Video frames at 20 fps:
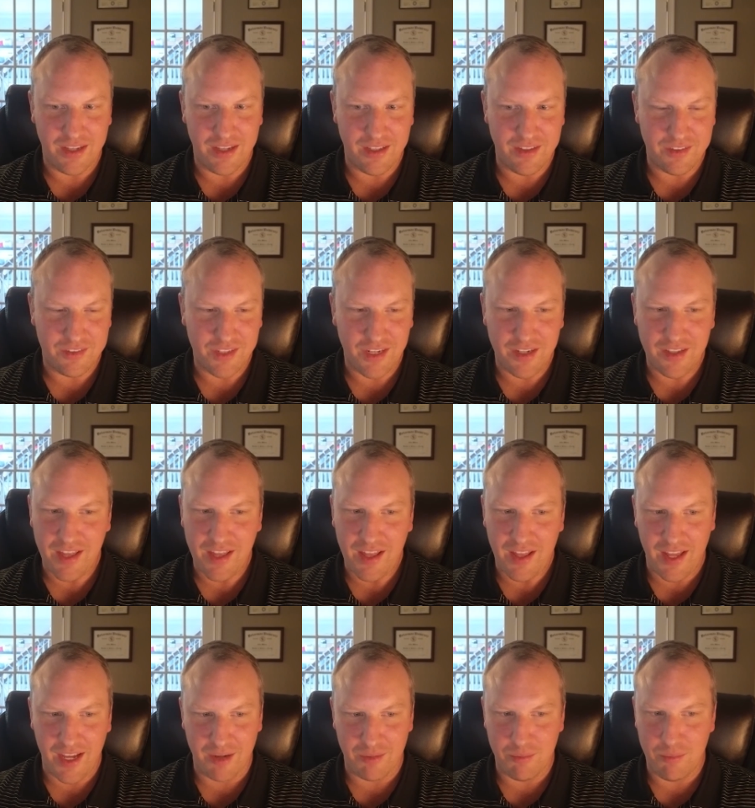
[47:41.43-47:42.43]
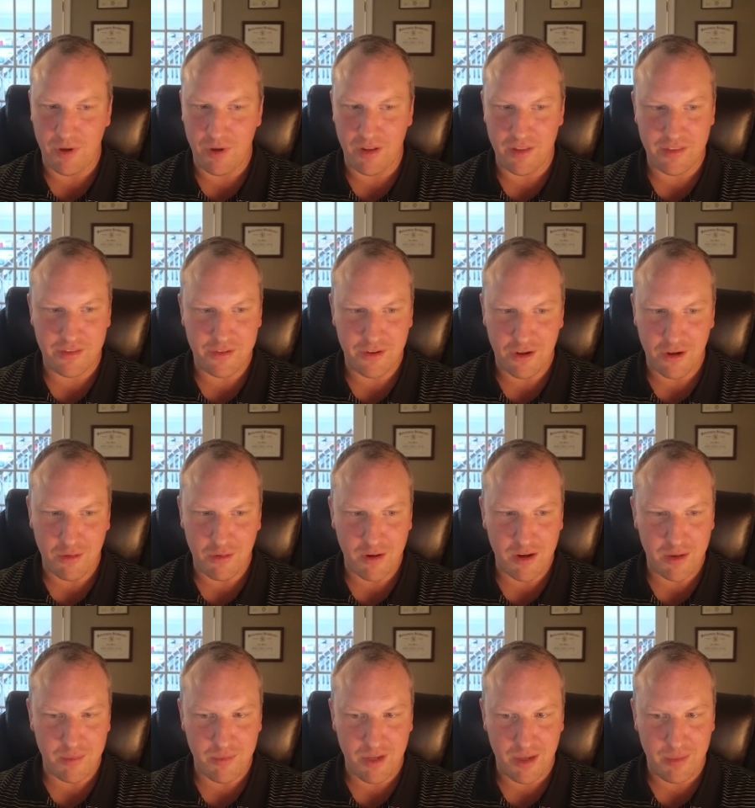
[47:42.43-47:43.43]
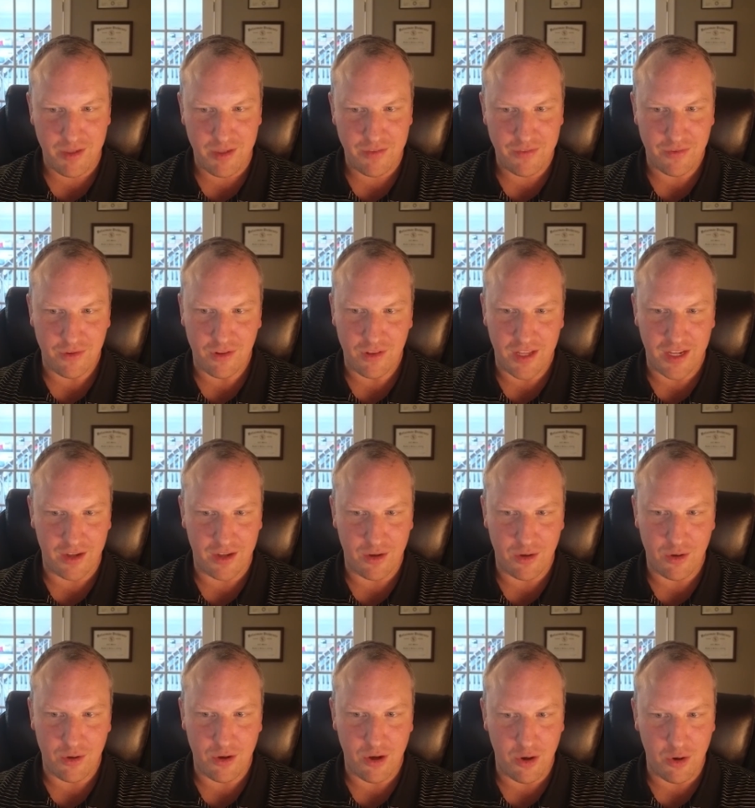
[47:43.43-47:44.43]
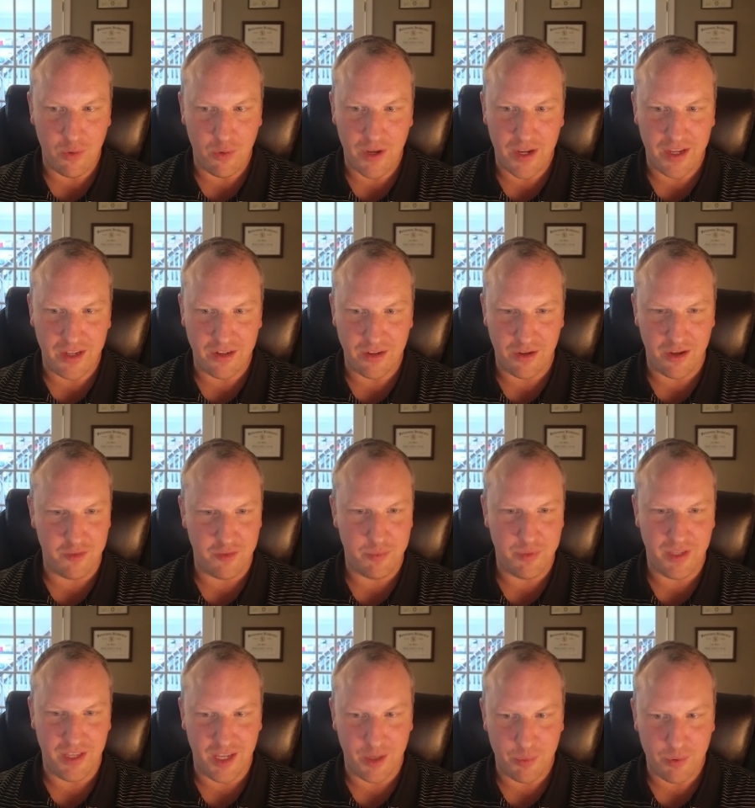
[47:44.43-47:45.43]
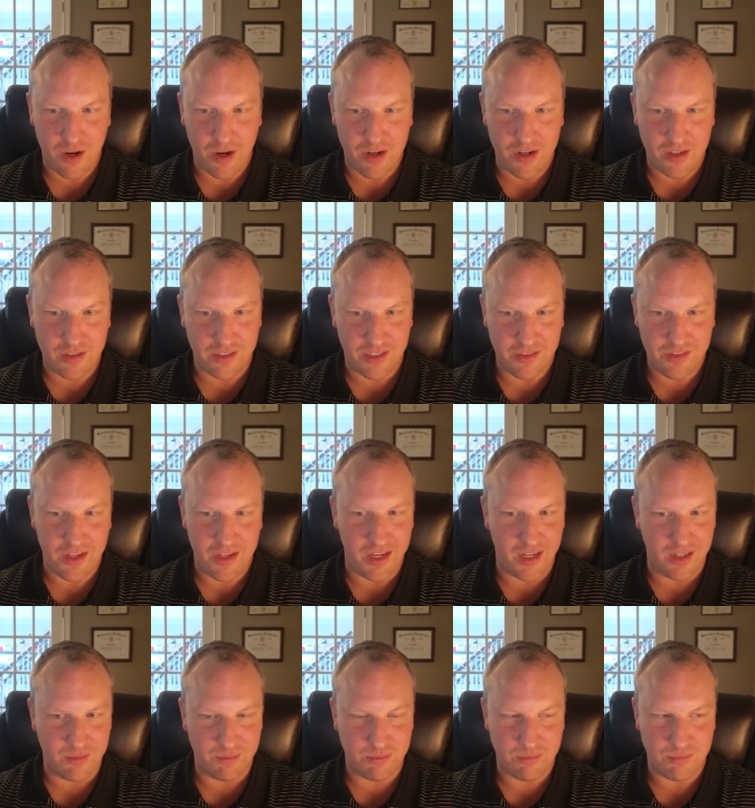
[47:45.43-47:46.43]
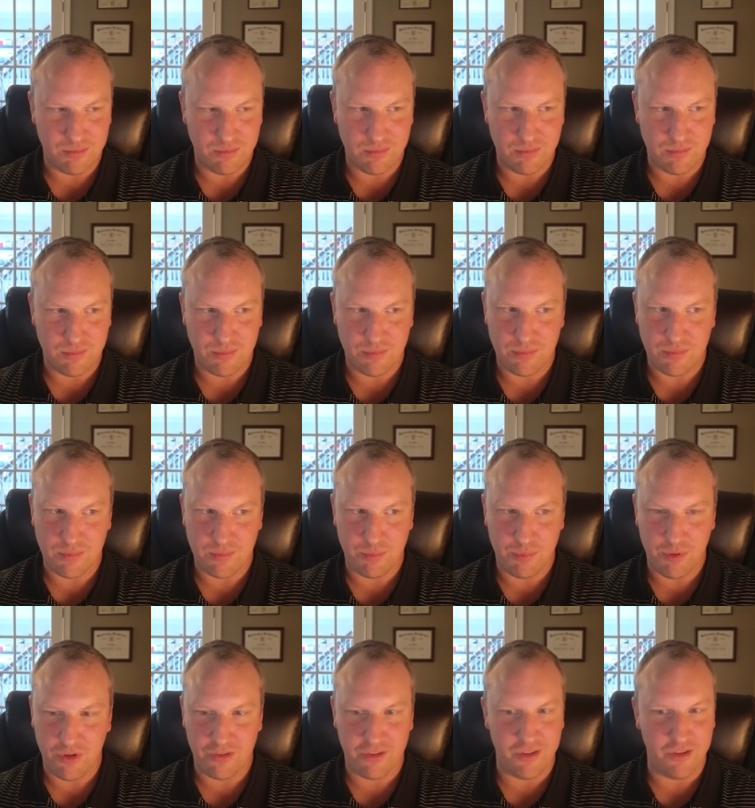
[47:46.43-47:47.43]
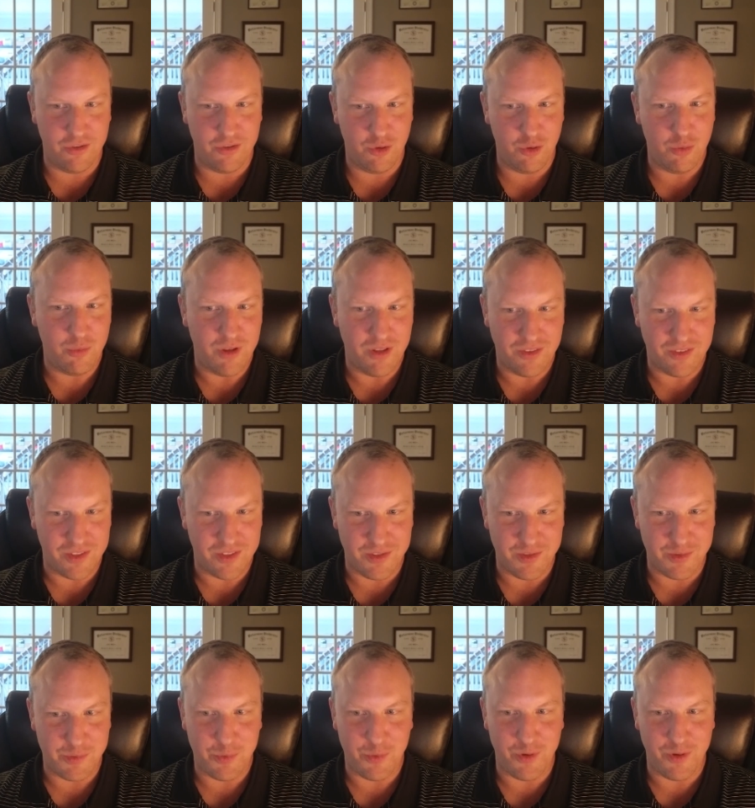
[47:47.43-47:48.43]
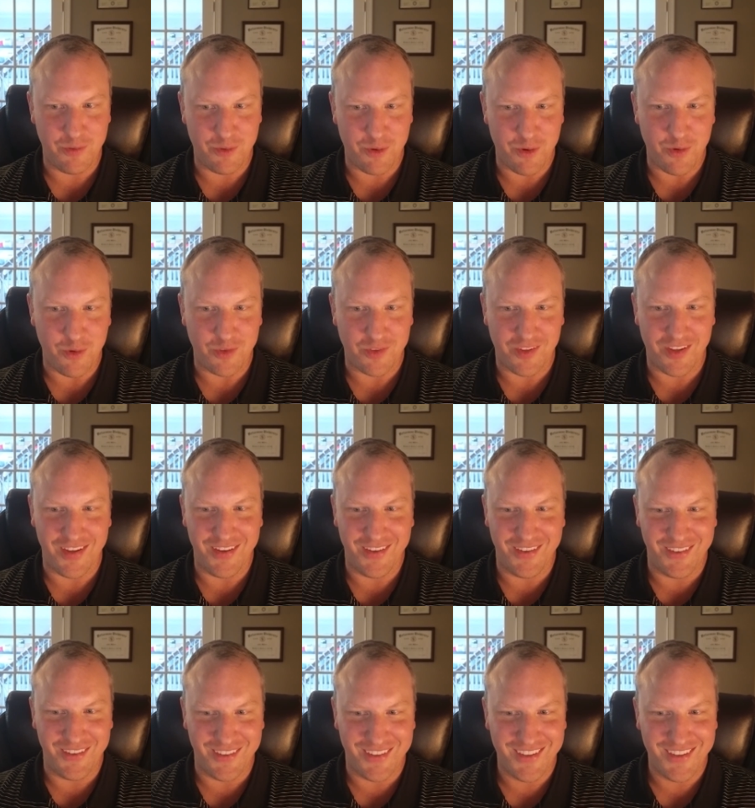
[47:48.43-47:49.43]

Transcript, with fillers: instead of that like month turnaround maybe for like a OA to FBA product, it's like pushing two months at this point for wholesale.